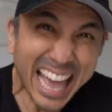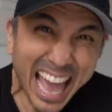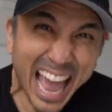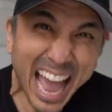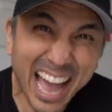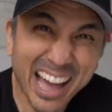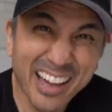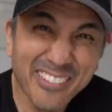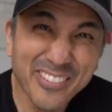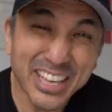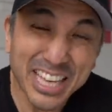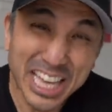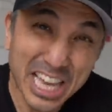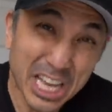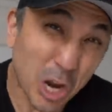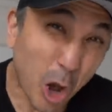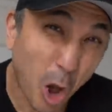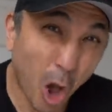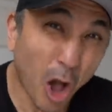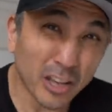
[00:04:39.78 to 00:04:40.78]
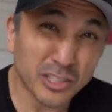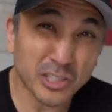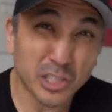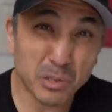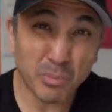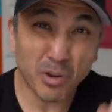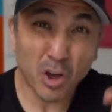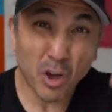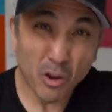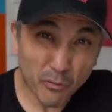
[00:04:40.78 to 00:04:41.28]
Have an
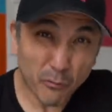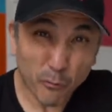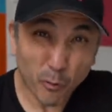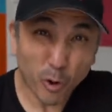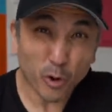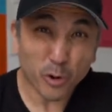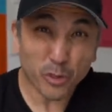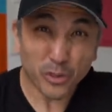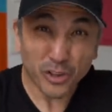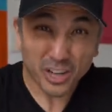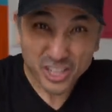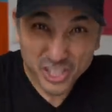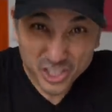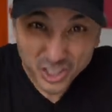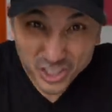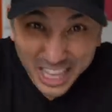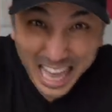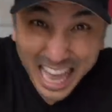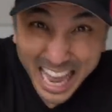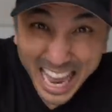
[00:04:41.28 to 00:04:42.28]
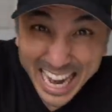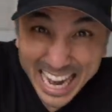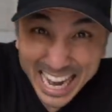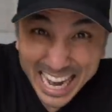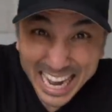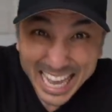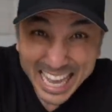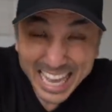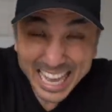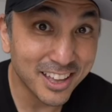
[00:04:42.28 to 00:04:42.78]
awesome 4th of
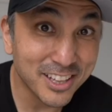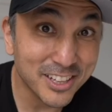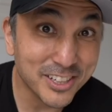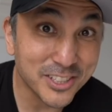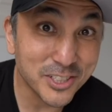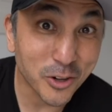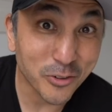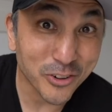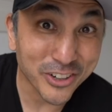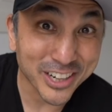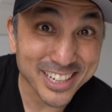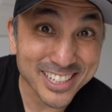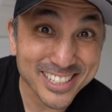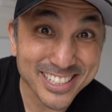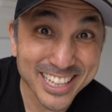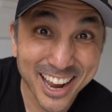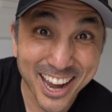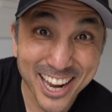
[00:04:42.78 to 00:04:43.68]
July. Don't forget to stay